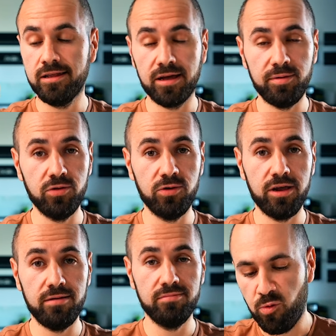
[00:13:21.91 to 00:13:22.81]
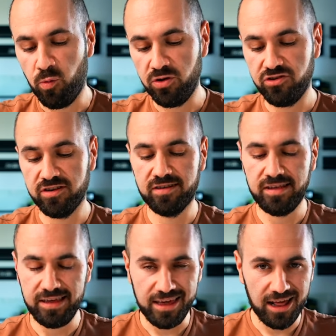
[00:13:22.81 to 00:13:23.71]
Tamenuri which is
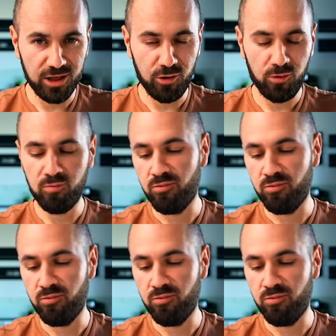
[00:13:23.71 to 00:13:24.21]
yellow